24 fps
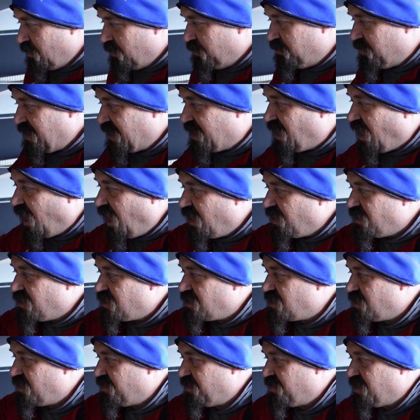
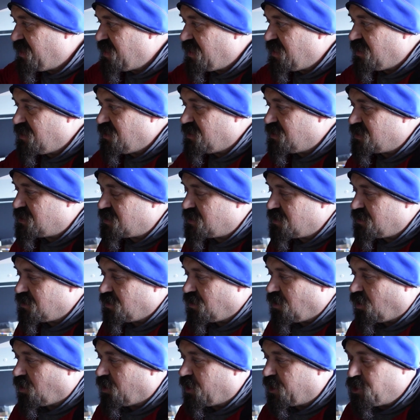Because these
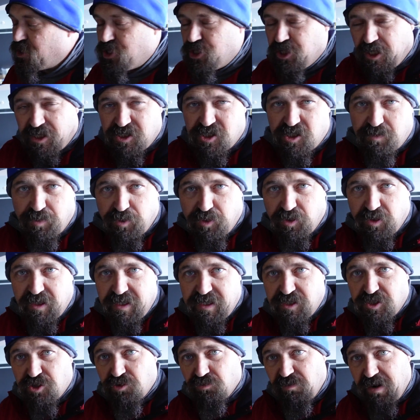are adjustable
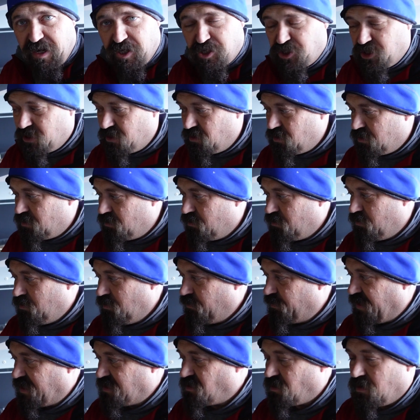in direction
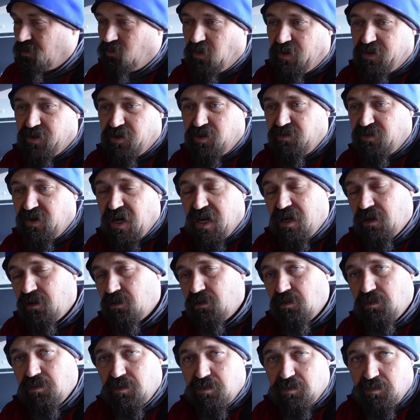based on whether you've got a
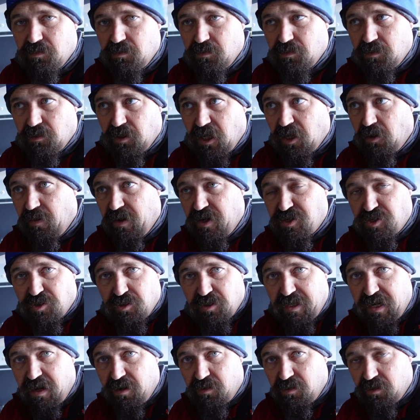clockwise or a
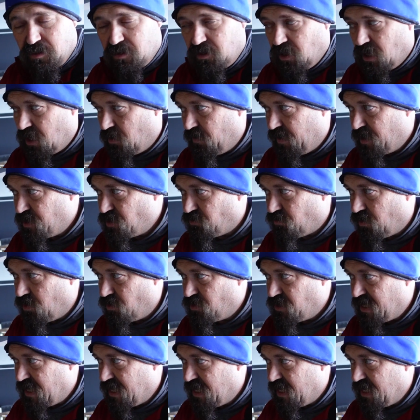counterclockwise
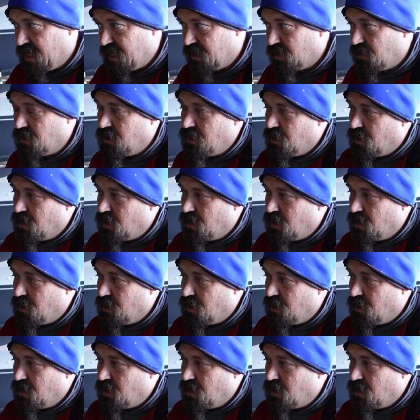rotating